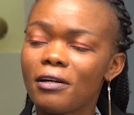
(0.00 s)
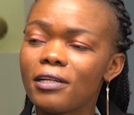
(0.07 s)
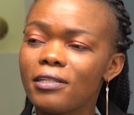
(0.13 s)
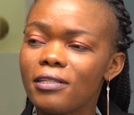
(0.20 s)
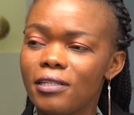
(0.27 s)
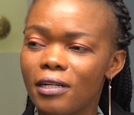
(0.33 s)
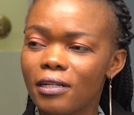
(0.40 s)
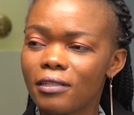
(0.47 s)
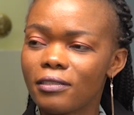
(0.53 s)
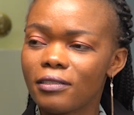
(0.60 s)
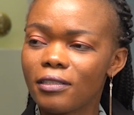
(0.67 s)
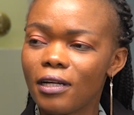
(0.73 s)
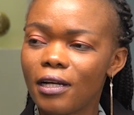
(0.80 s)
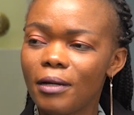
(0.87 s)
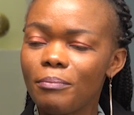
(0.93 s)
leader,
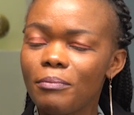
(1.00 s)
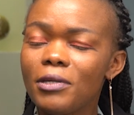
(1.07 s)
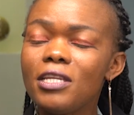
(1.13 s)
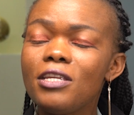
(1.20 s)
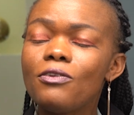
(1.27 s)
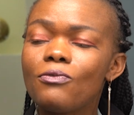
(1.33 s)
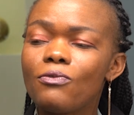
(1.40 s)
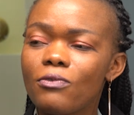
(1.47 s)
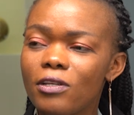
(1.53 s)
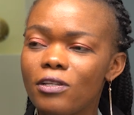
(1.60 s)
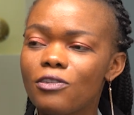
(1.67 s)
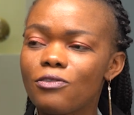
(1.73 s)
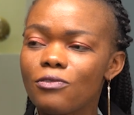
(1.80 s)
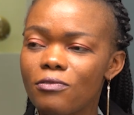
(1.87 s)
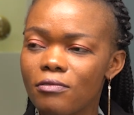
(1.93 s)
I'm new
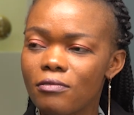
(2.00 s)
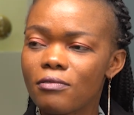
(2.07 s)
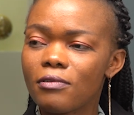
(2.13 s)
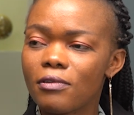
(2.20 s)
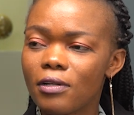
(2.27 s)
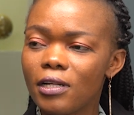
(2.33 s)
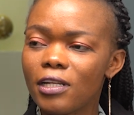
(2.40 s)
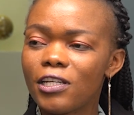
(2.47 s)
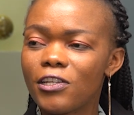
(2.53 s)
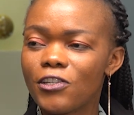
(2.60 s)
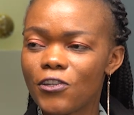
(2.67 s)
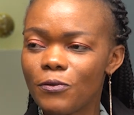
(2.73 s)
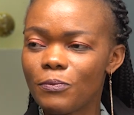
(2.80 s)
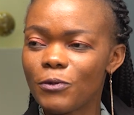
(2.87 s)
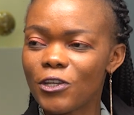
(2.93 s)
into
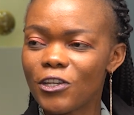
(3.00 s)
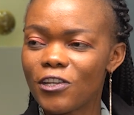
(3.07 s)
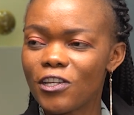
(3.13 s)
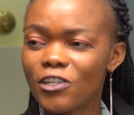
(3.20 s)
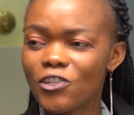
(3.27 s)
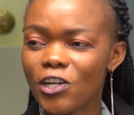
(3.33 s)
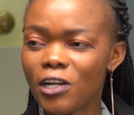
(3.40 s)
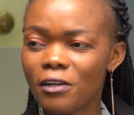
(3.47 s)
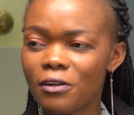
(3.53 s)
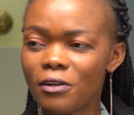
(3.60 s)
leadership in HR.